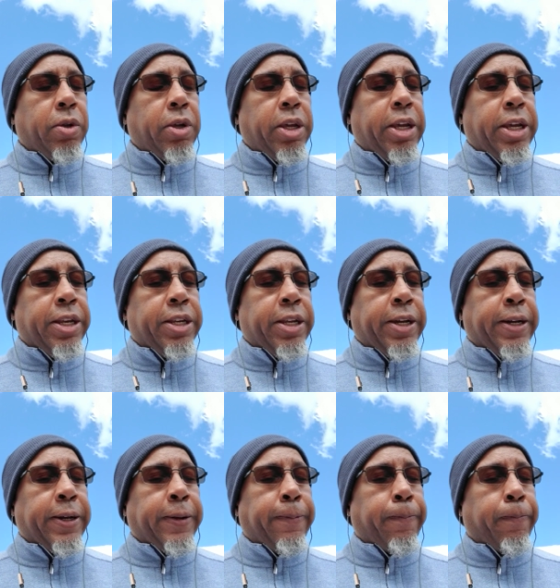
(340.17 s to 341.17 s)
And
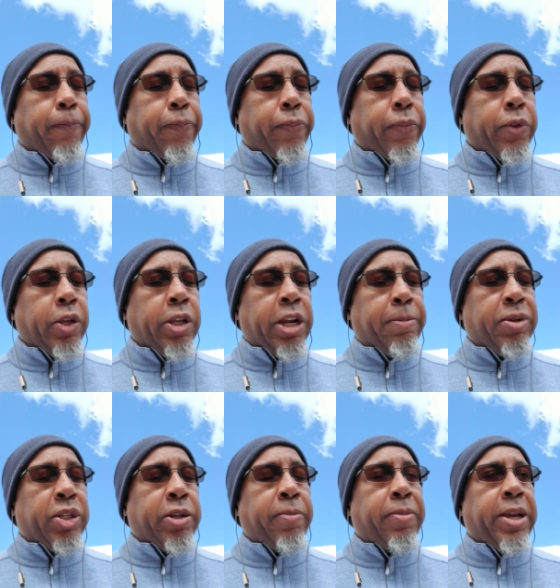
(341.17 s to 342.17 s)
uh, you know, I'm
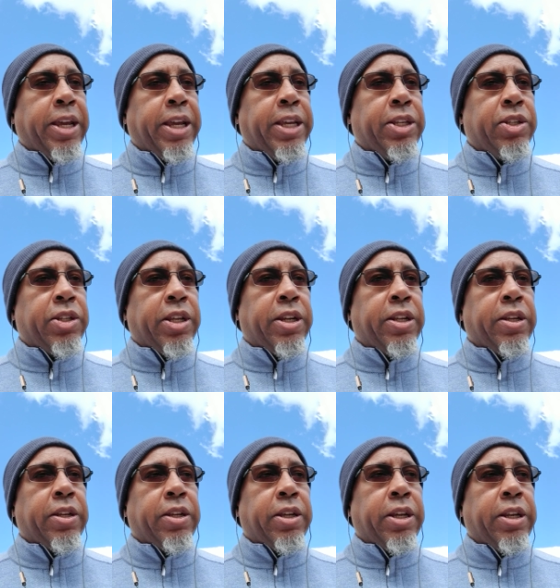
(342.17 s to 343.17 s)
just amazed, and
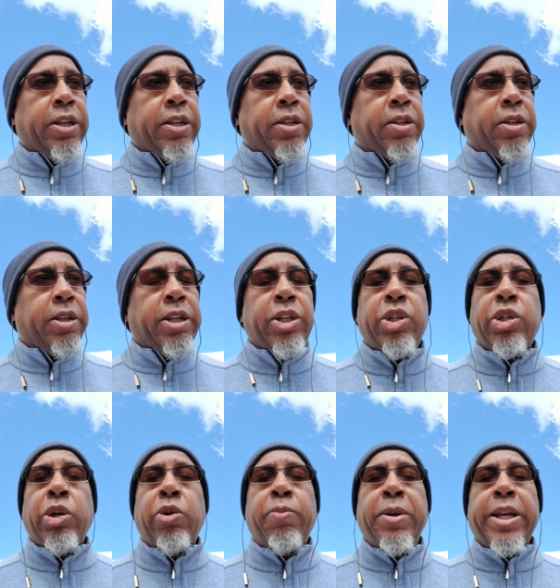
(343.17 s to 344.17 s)
it and it and it
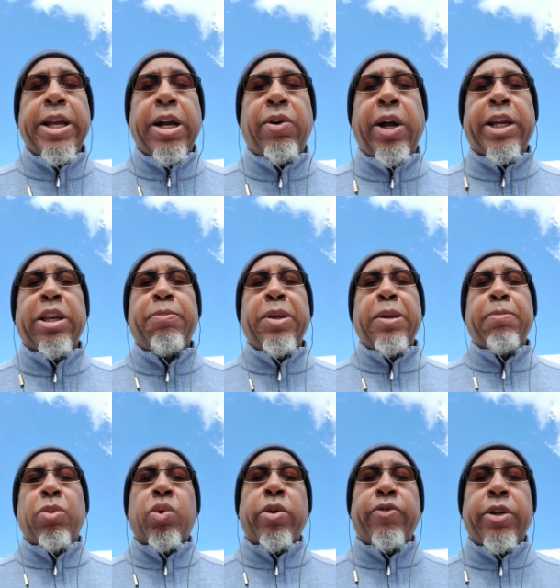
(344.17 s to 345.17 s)
showed me how I could be
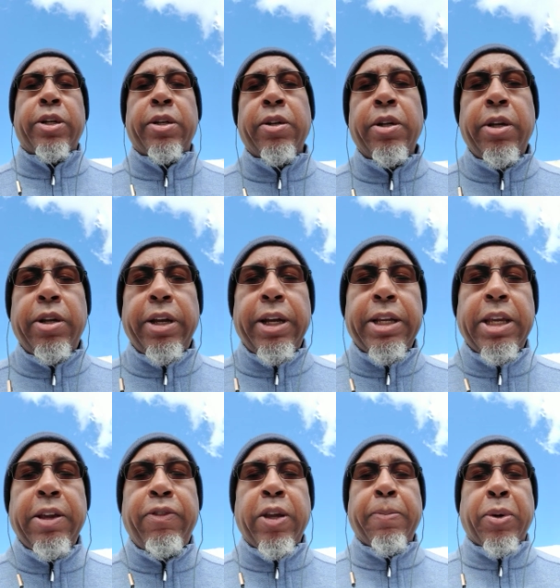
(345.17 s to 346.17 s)
more of a, a
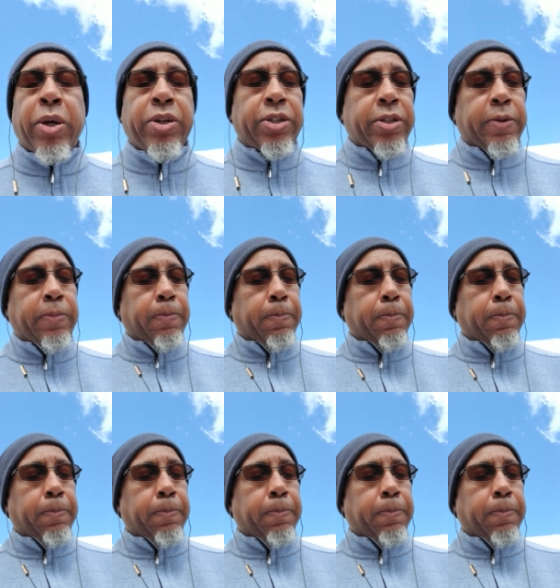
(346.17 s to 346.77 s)
giving person.